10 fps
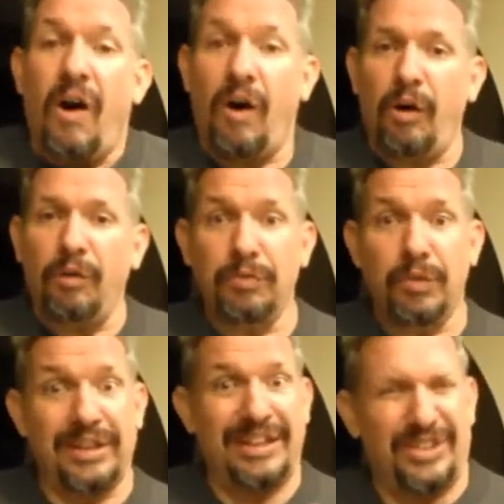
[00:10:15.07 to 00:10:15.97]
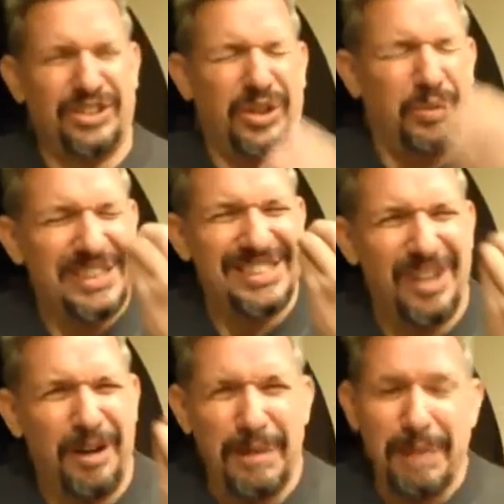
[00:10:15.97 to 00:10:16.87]
All for a character that we
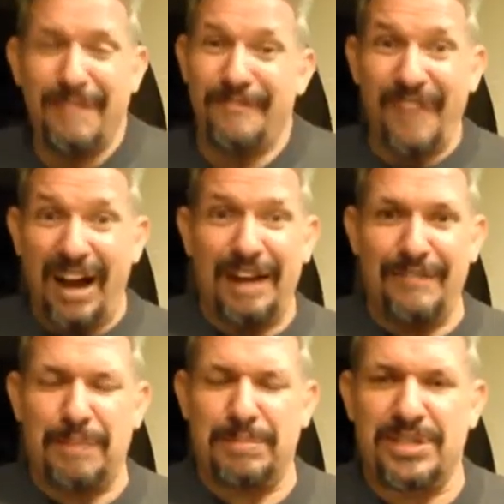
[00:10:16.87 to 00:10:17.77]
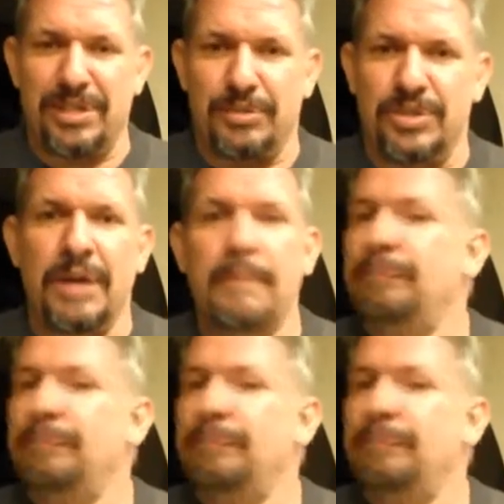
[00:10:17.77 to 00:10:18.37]
saw maybe five episodes.